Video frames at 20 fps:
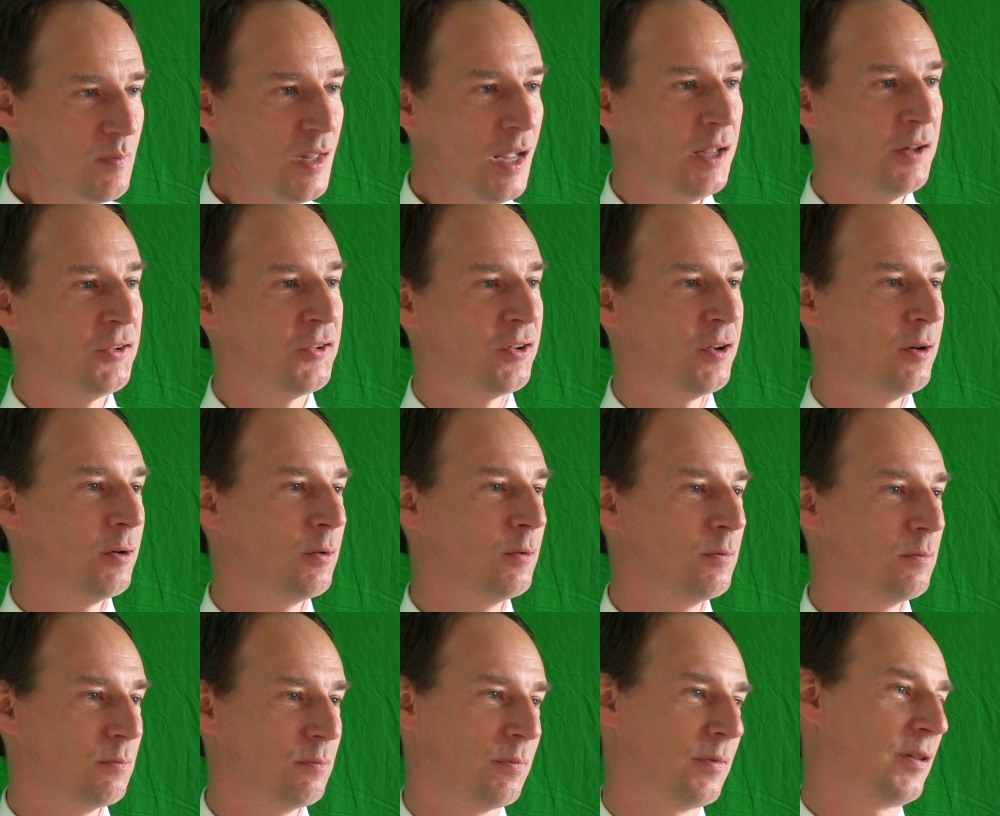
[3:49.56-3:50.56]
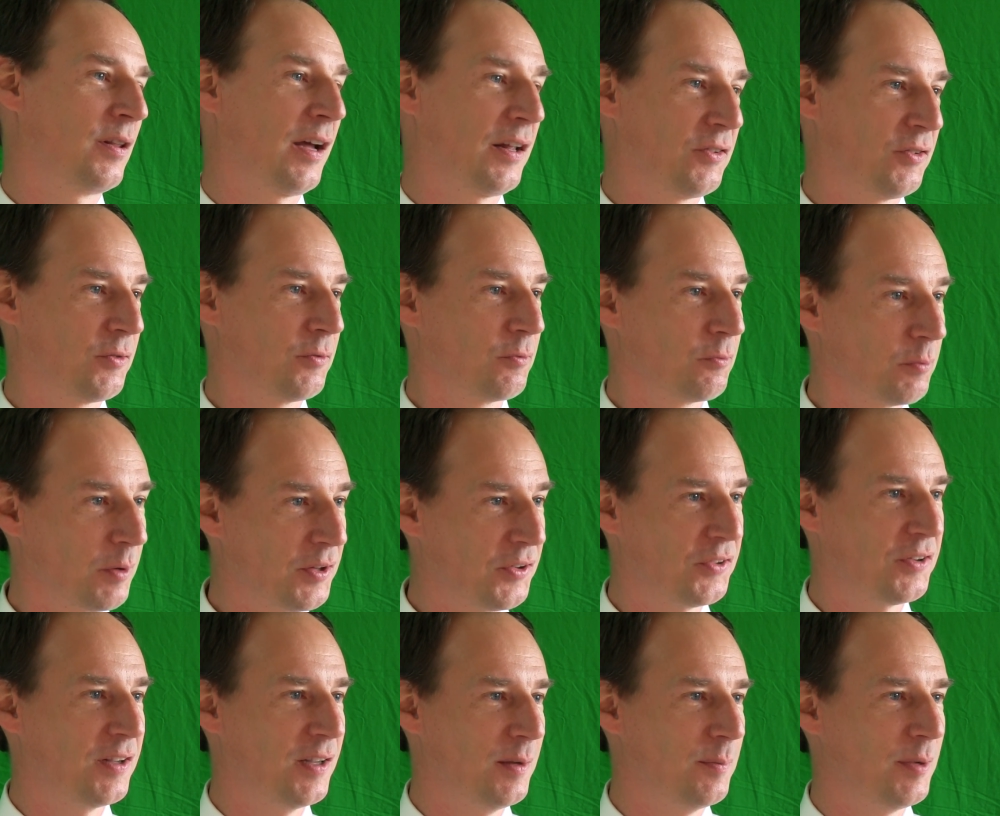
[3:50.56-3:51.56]
And so that's
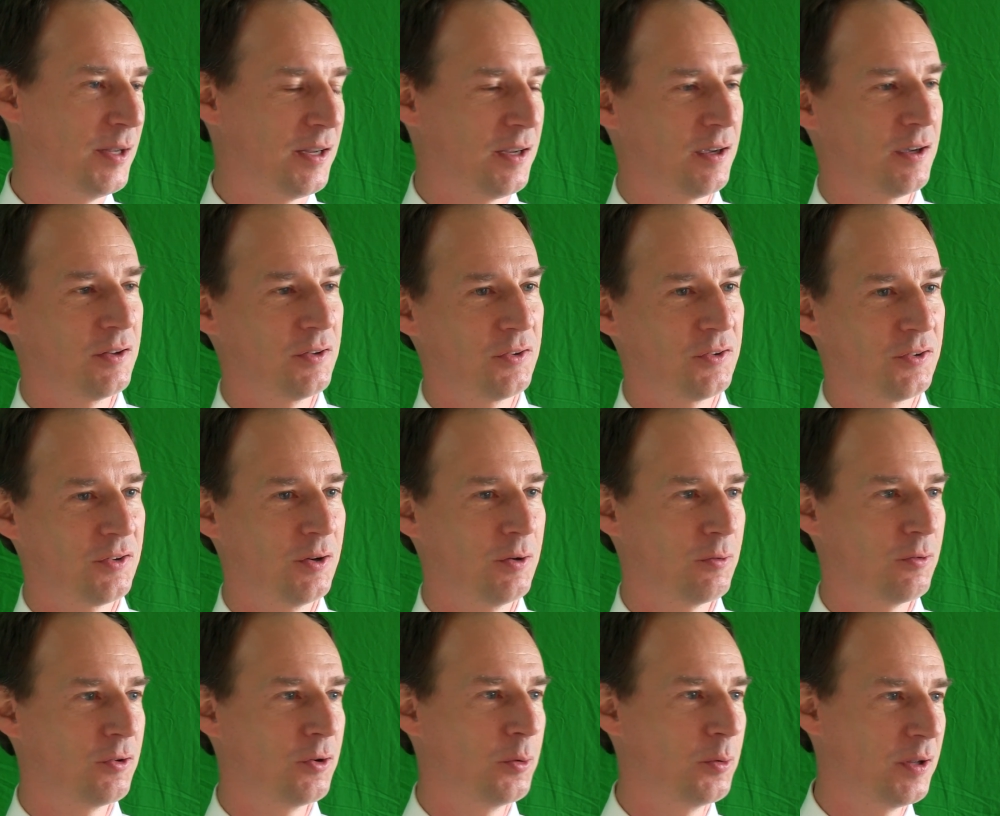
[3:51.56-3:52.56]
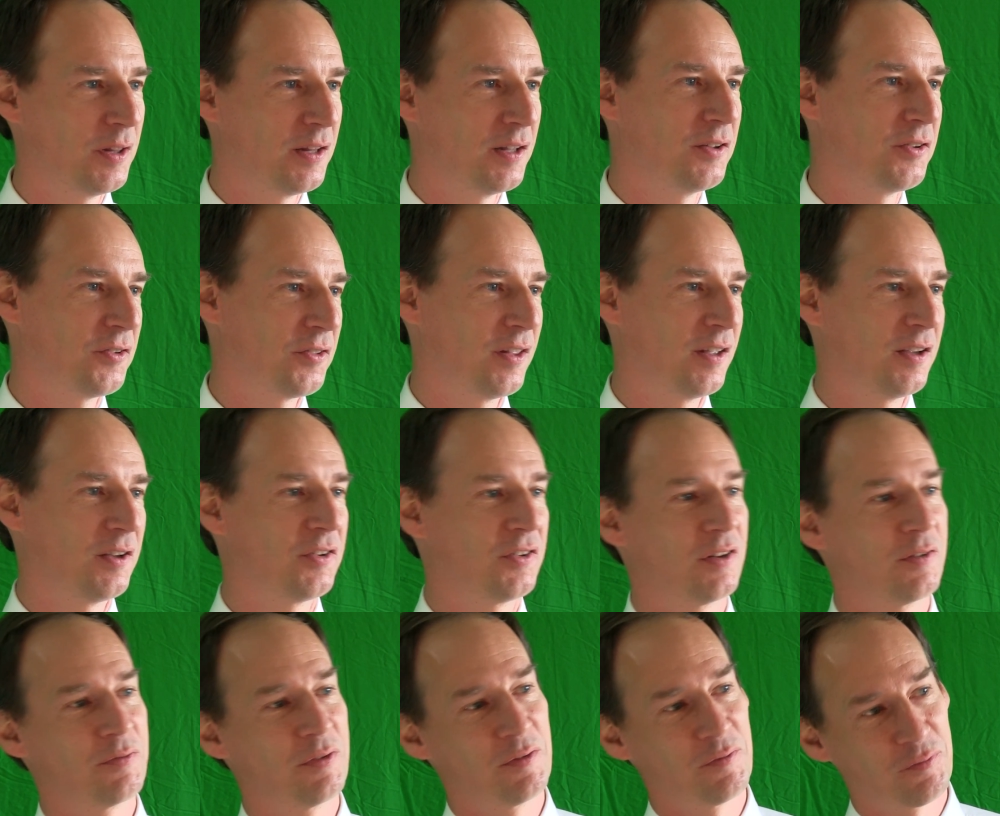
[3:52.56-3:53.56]
risky because you're doing these things.
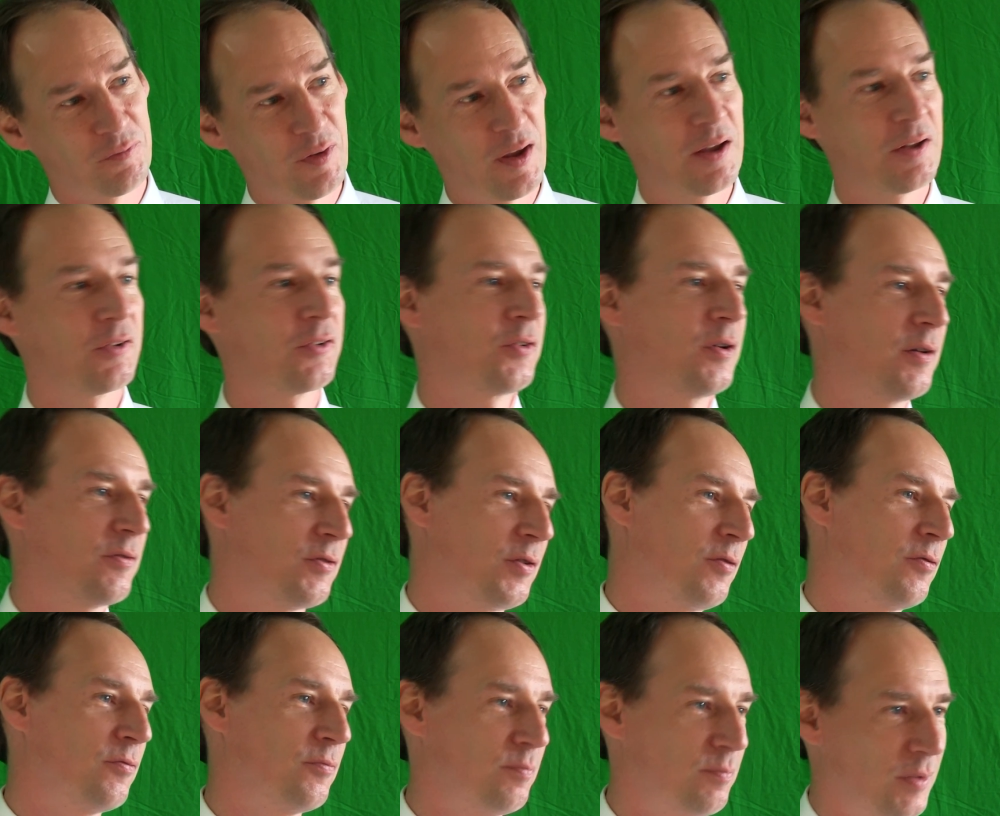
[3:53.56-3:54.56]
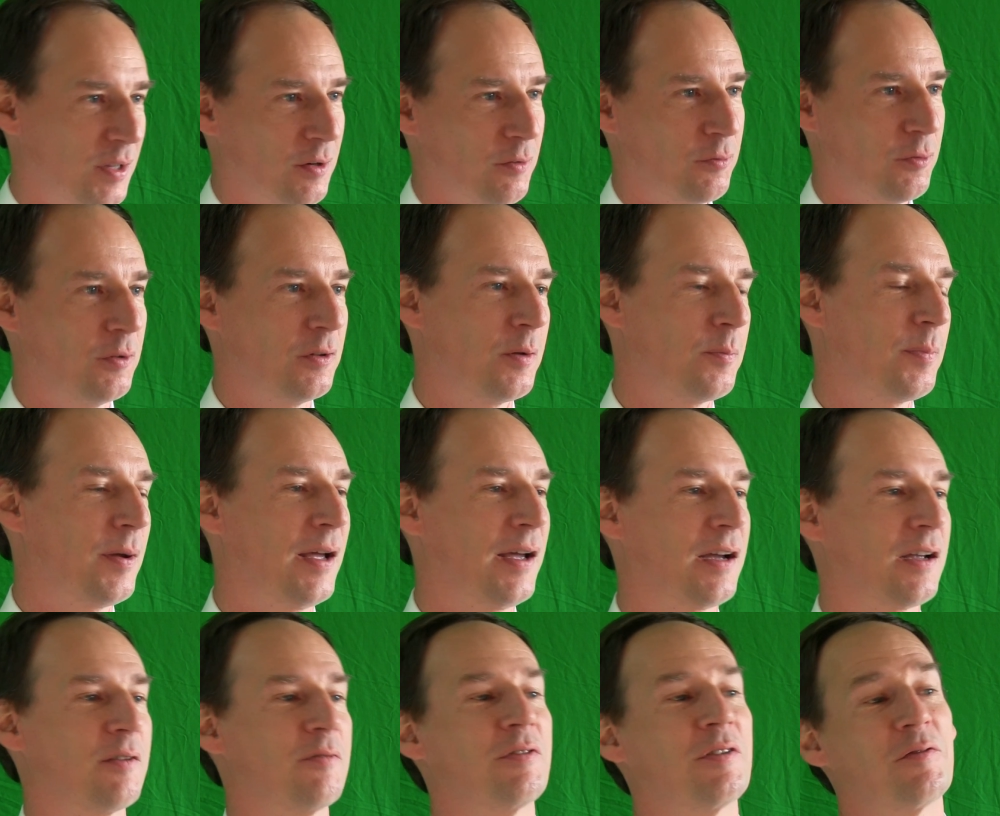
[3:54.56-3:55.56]
If it fails, you have to fold it
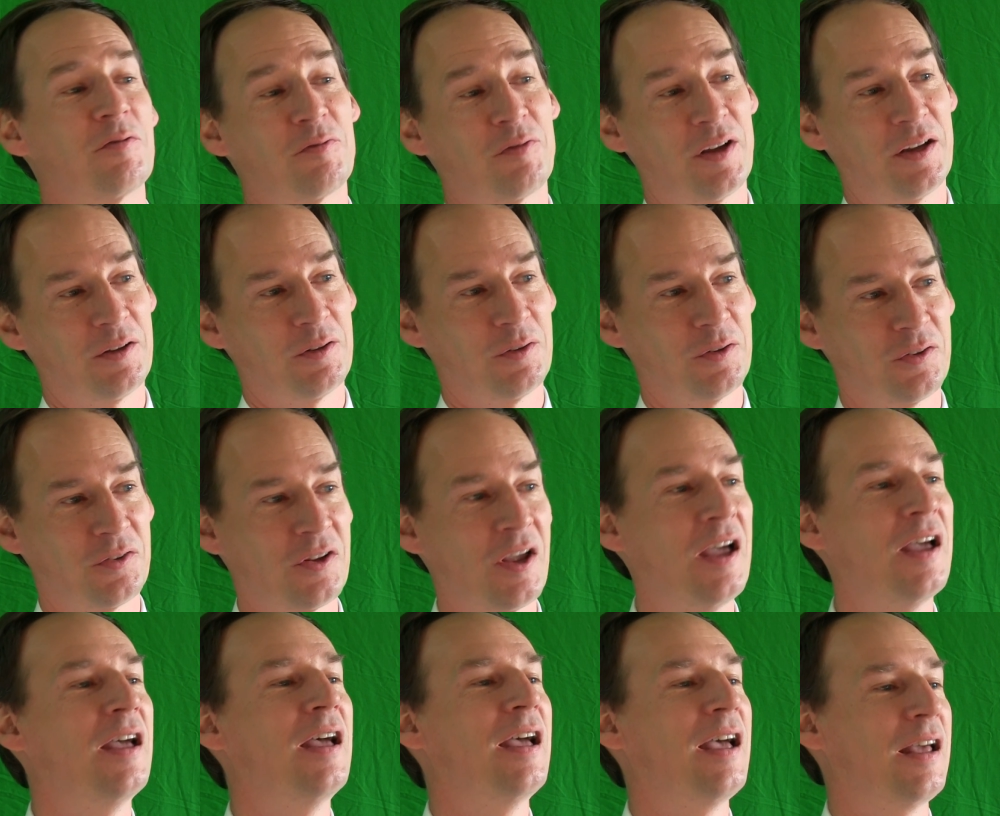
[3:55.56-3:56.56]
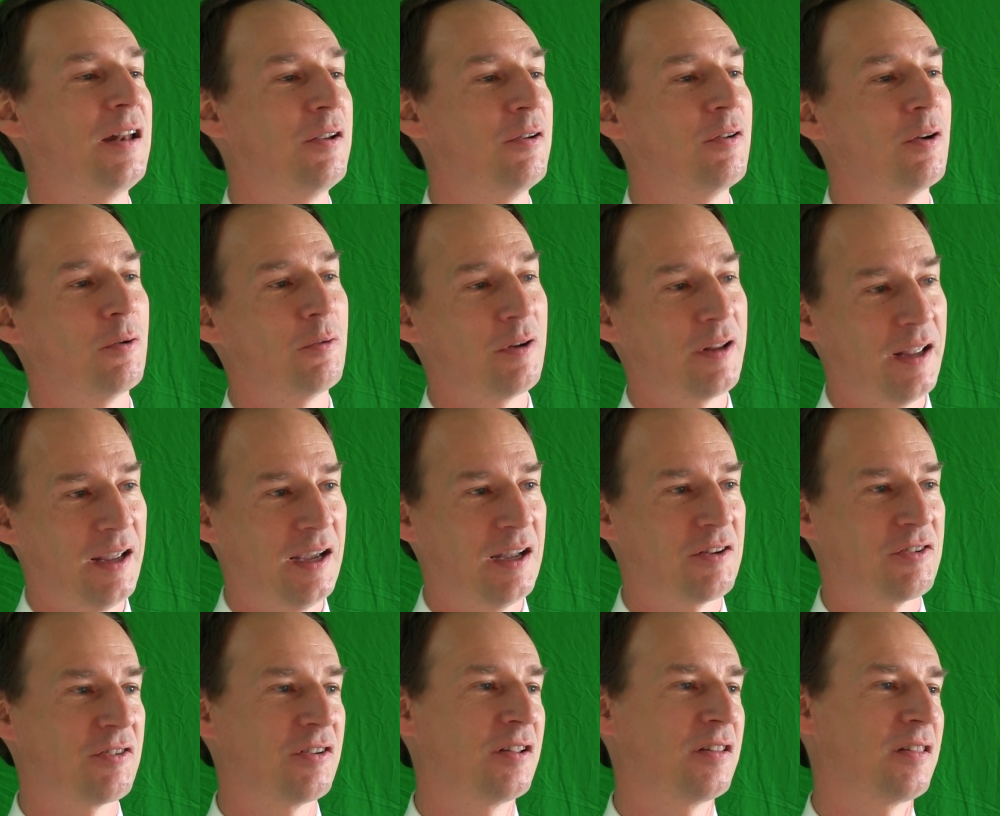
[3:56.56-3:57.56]
back. If it fails and you don't
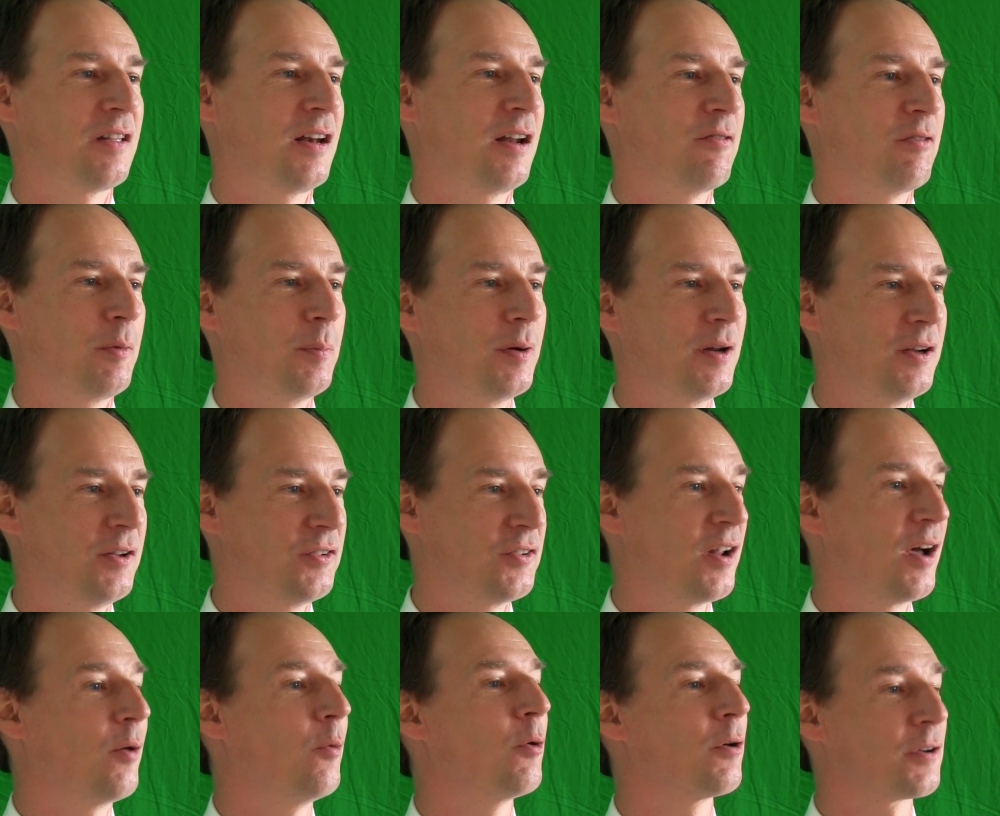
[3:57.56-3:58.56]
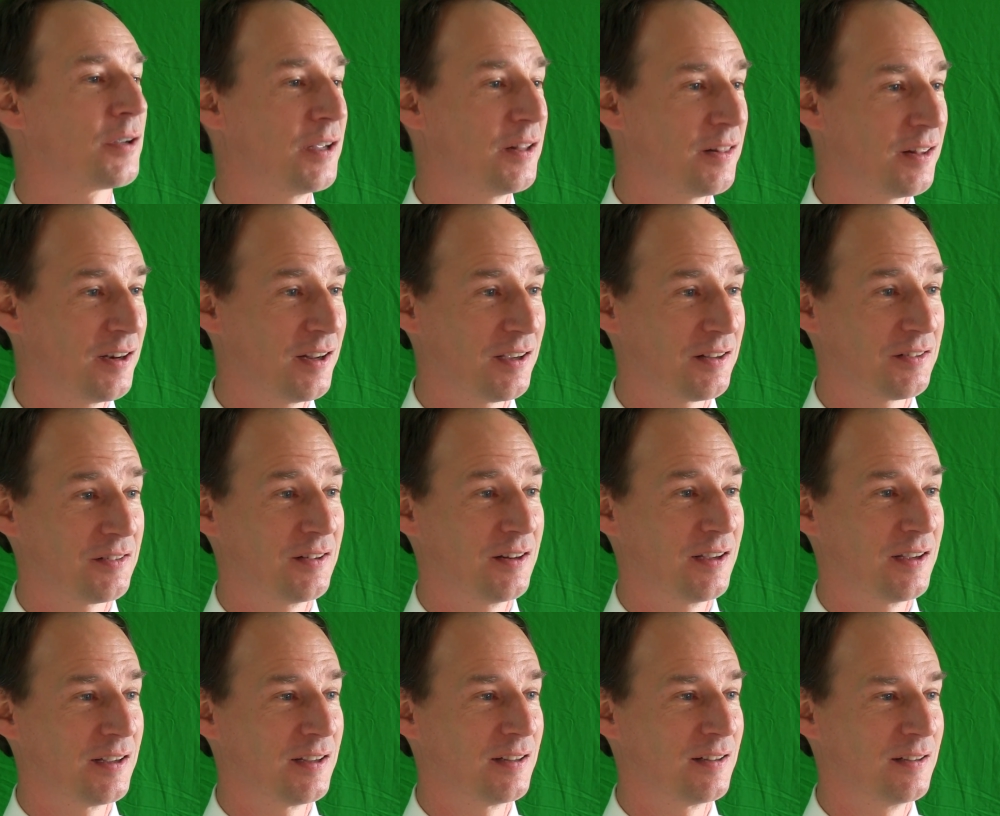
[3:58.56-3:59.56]
catch it, then everybody's not working the next
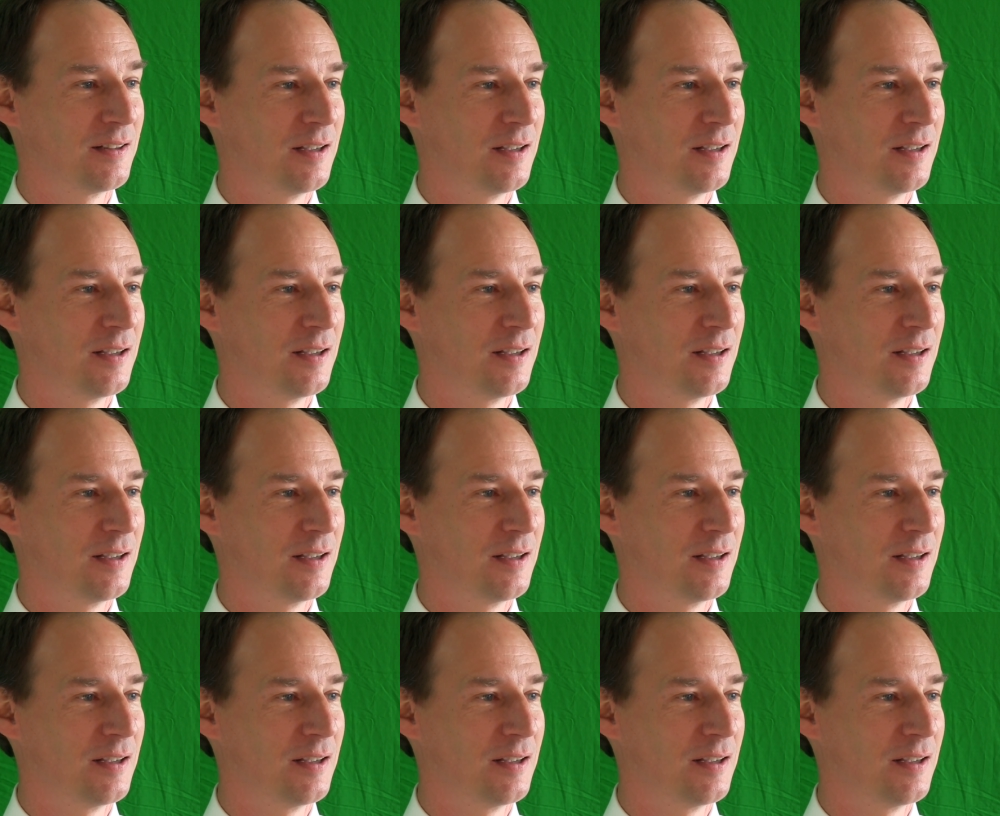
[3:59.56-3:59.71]
day.